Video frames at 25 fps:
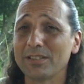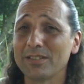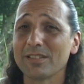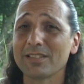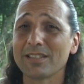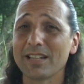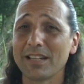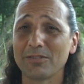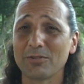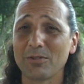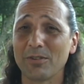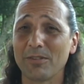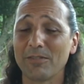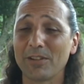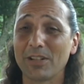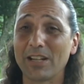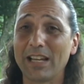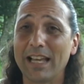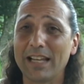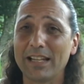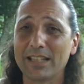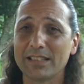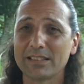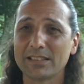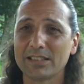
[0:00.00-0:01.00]
at the center of a
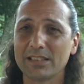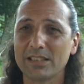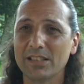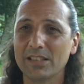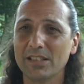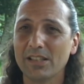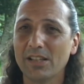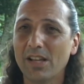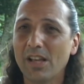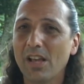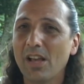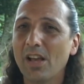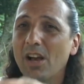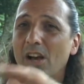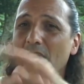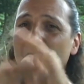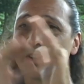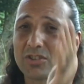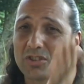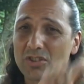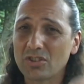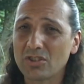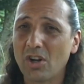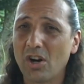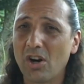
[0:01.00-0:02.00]
galaxy, a
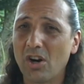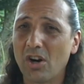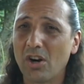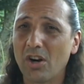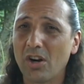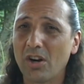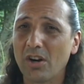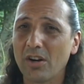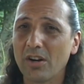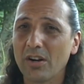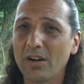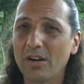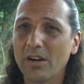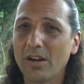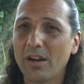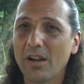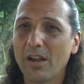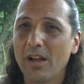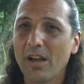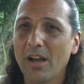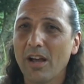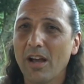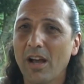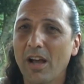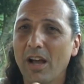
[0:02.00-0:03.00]
star,
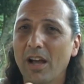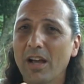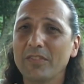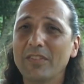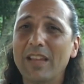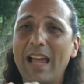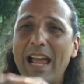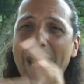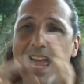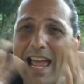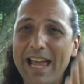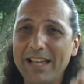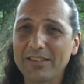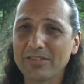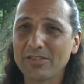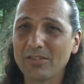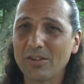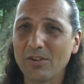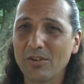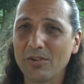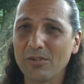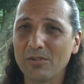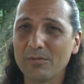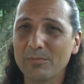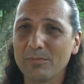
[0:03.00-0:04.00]
an
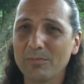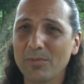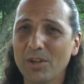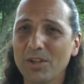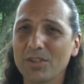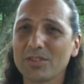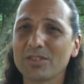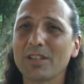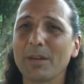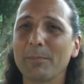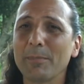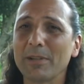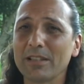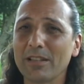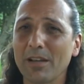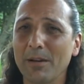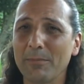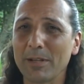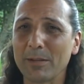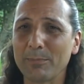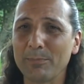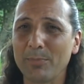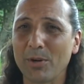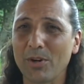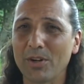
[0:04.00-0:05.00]
atom, a
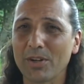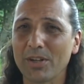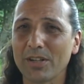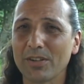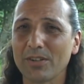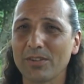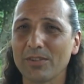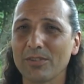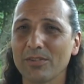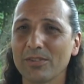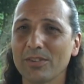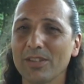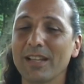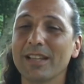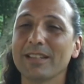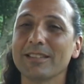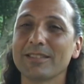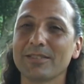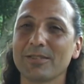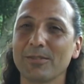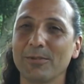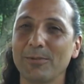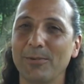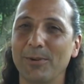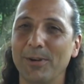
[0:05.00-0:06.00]
subatomic particle, and
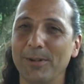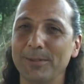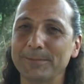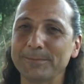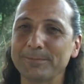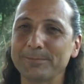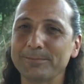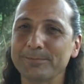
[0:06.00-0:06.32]
so on.